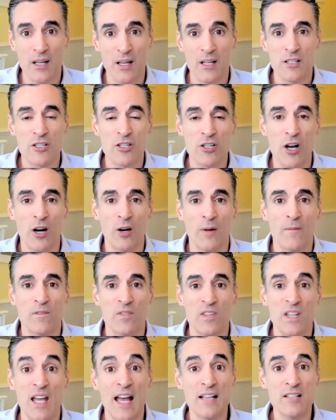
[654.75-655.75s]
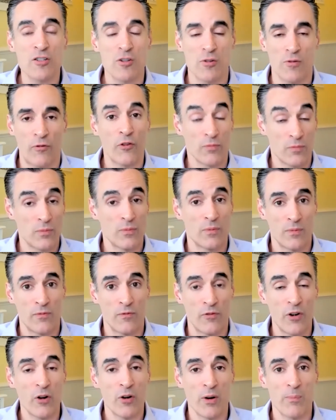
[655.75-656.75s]
So the answer
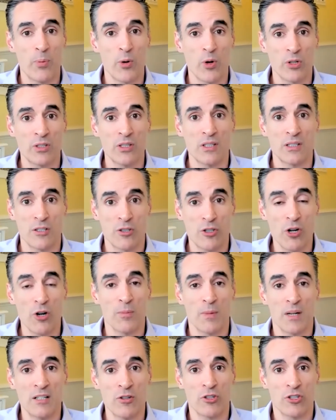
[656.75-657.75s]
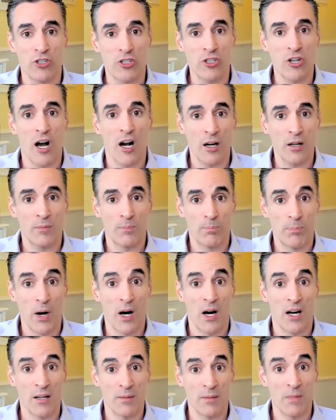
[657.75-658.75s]
very important determine your stock
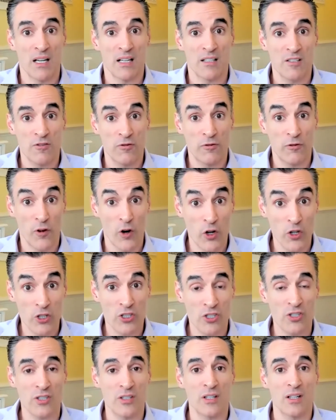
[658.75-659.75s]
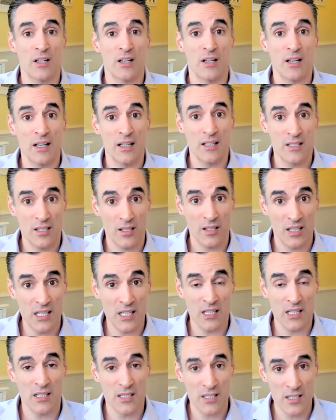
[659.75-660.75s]
bond mix first. It's a
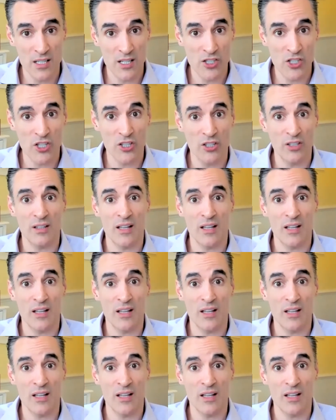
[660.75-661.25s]
key decision.